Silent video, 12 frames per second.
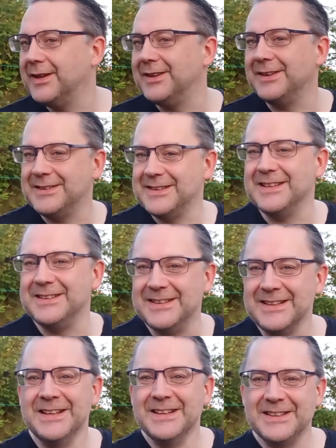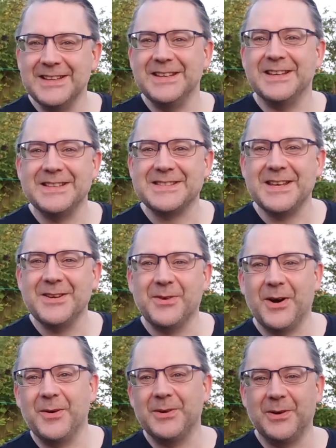that you can see
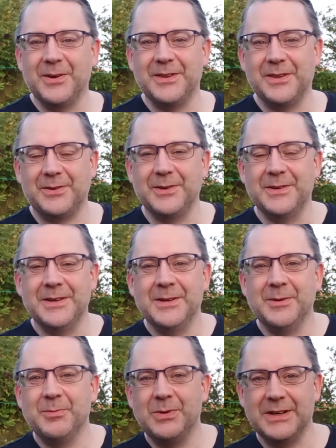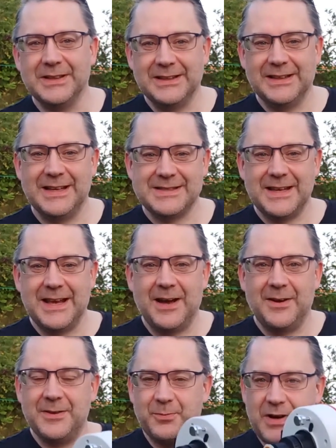what I'm going through. But let's see
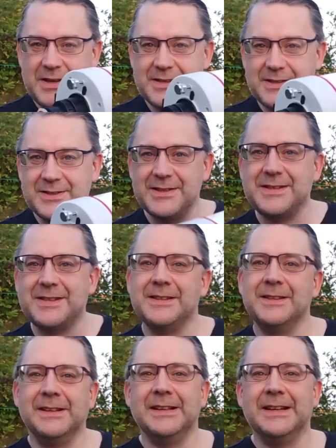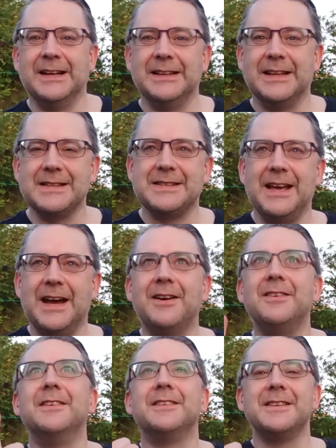how the Bresser does and let's see
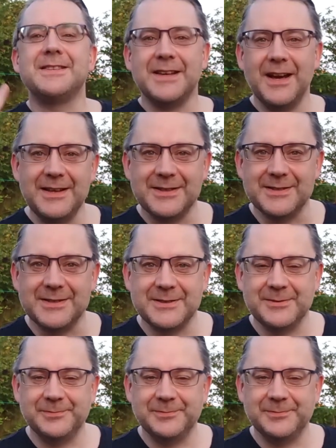how the Sky does.